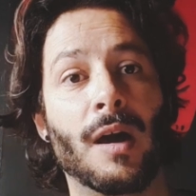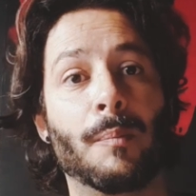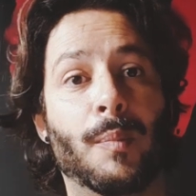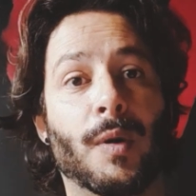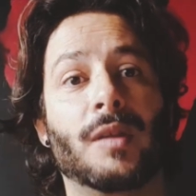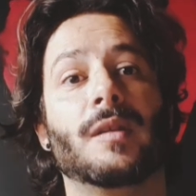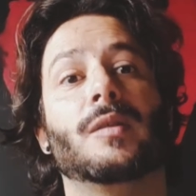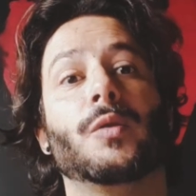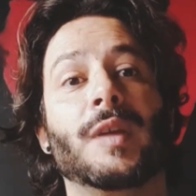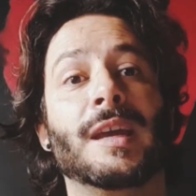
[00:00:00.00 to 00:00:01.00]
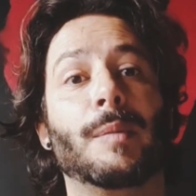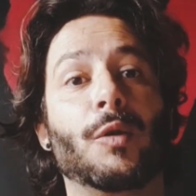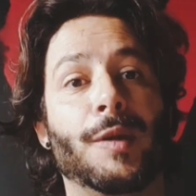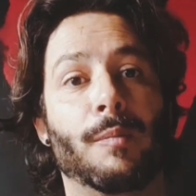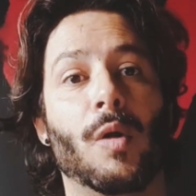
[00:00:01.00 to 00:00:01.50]
But to think
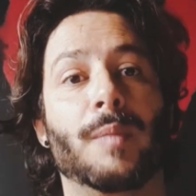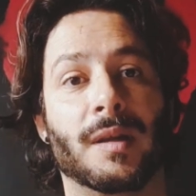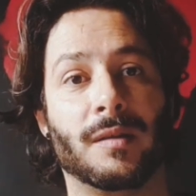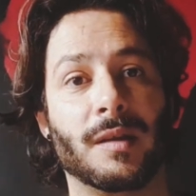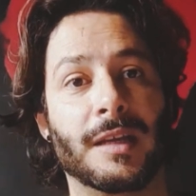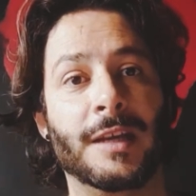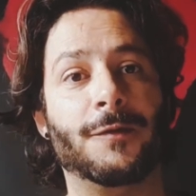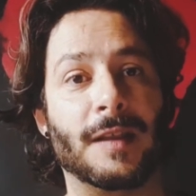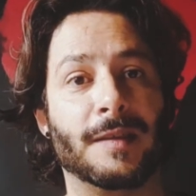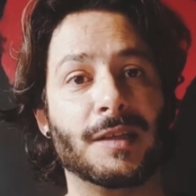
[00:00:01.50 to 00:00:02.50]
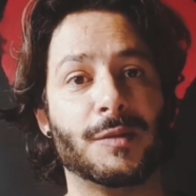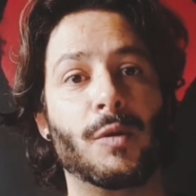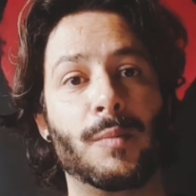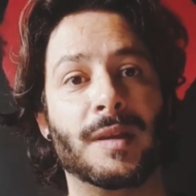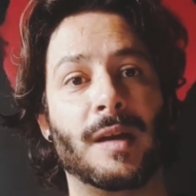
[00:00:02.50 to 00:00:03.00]
about the moment. If at this
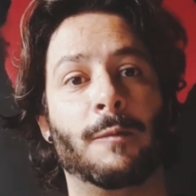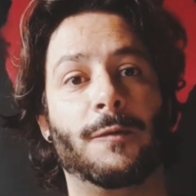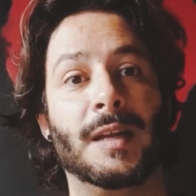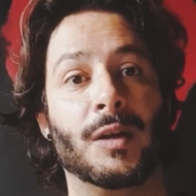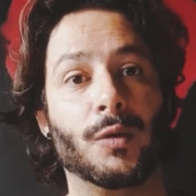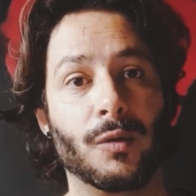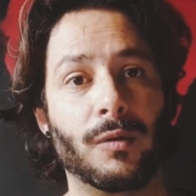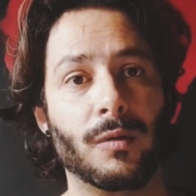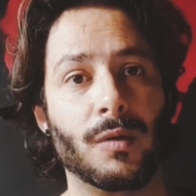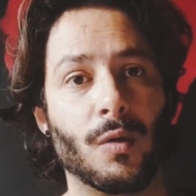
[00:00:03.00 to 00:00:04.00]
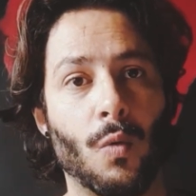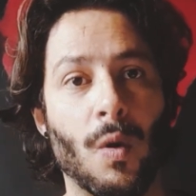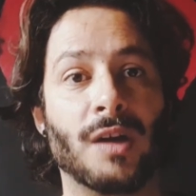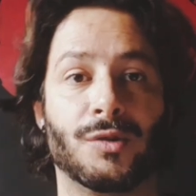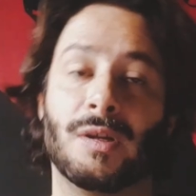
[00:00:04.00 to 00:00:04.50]
moment I'm feeling good,
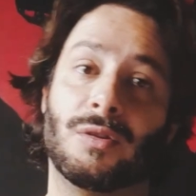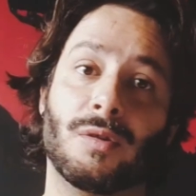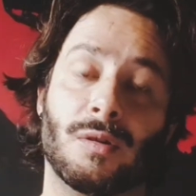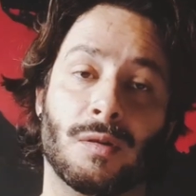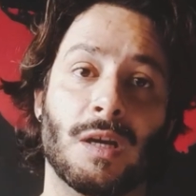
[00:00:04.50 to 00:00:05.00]
why should I turn?